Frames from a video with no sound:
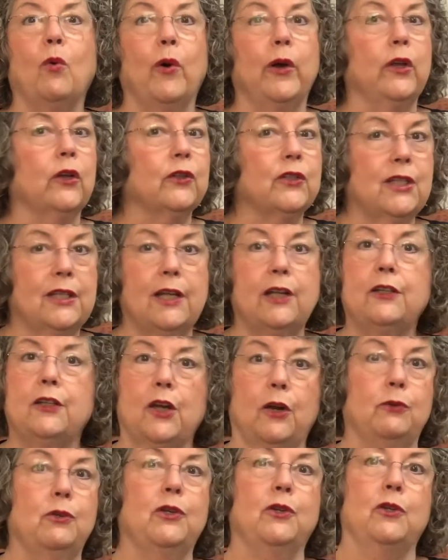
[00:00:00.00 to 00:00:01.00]
oils that
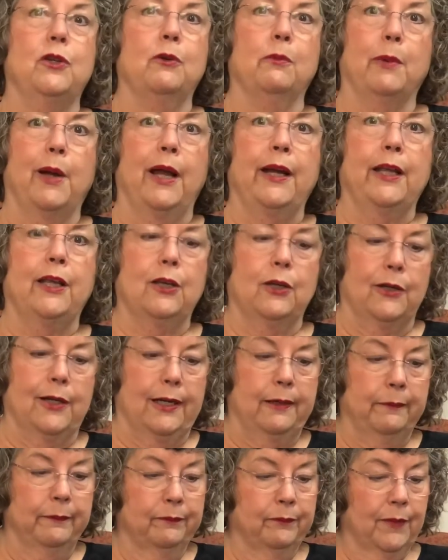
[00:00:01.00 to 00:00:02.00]
don't do your body
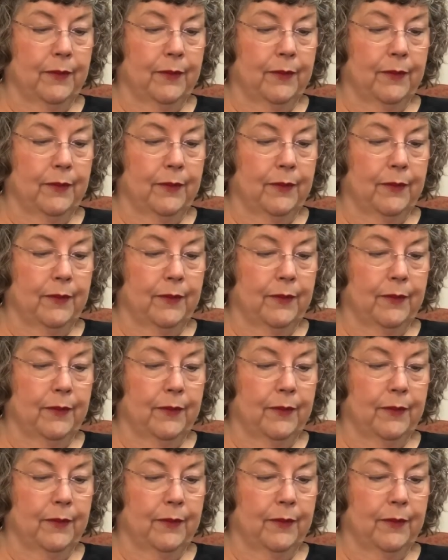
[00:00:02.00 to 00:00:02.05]
good.